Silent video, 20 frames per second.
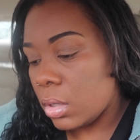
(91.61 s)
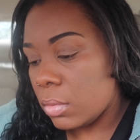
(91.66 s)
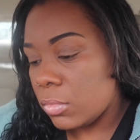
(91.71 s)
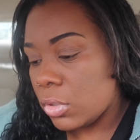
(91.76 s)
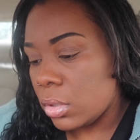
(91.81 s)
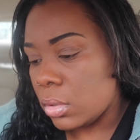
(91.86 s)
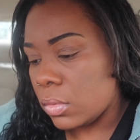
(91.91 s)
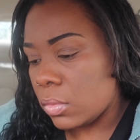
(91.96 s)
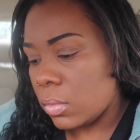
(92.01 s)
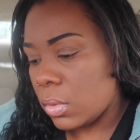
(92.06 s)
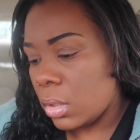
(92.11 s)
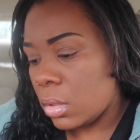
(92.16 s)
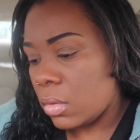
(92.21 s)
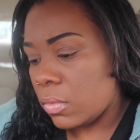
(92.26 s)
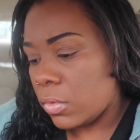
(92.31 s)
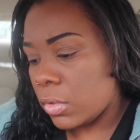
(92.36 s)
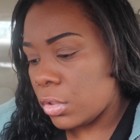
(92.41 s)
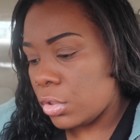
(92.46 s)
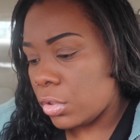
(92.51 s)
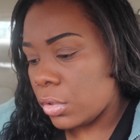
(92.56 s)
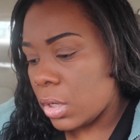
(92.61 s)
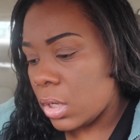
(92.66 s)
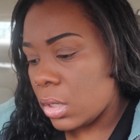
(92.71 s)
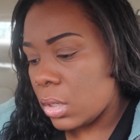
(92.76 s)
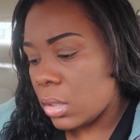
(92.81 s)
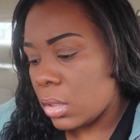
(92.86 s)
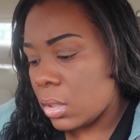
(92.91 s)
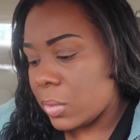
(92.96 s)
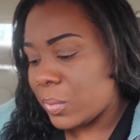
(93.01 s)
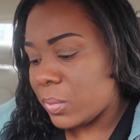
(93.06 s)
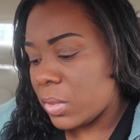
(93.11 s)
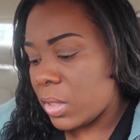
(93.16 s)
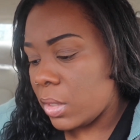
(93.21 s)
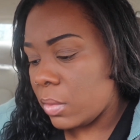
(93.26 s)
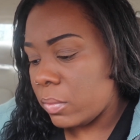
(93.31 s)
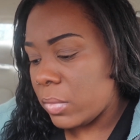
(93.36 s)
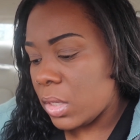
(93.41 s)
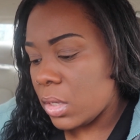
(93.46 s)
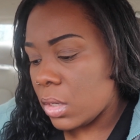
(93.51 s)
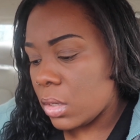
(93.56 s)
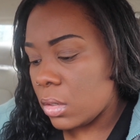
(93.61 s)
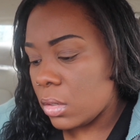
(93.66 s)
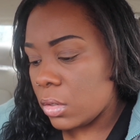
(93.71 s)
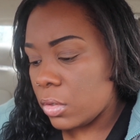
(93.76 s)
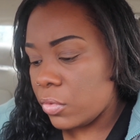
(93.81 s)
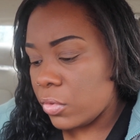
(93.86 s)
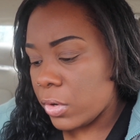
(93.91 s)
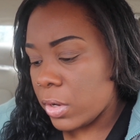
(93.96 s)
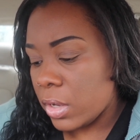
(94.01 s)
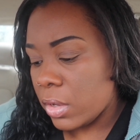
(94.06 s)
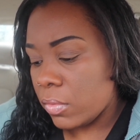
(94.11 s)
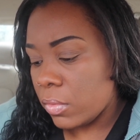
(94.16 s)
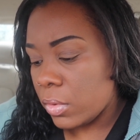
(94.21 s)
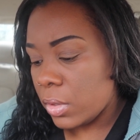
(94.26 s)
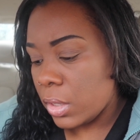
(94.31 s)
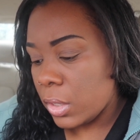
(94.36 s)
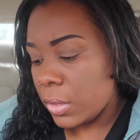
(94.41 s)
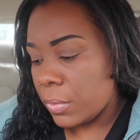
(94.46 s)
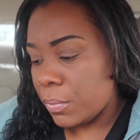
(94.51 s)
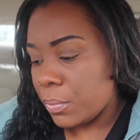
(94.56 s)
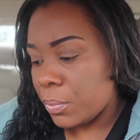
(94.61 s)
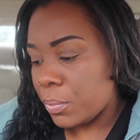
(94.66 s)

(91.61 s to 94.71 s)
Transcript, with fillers: I'm just waiting for Dre to come let me out of the driveway.